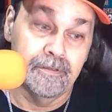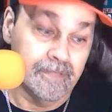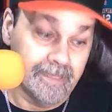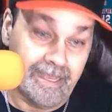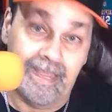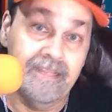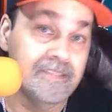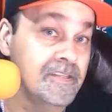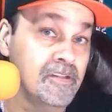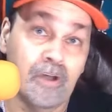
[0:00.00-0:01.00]
the
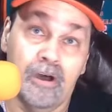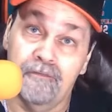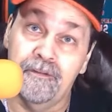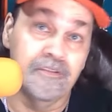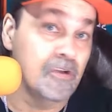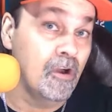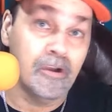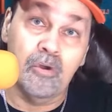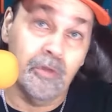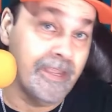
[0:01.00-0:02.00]
Canes and the Dolphins aren't
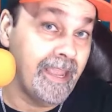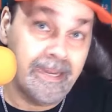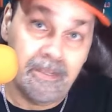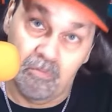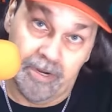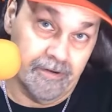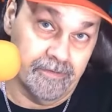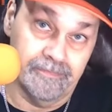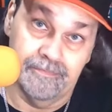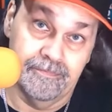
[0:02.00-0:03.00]
going anywhere.
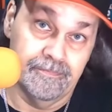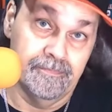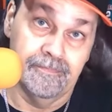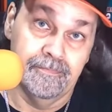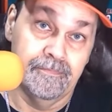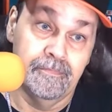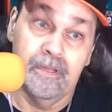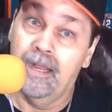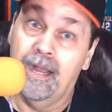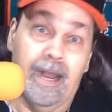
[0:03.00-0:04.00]

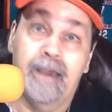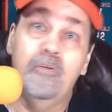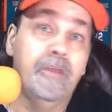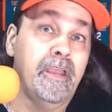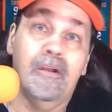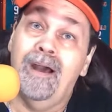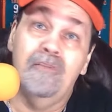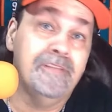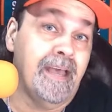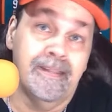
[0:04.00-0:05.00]
I don't care how
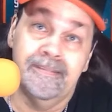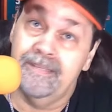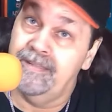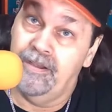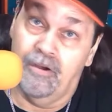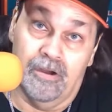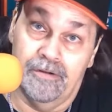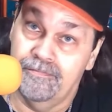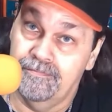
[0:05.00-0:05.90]
talented they are.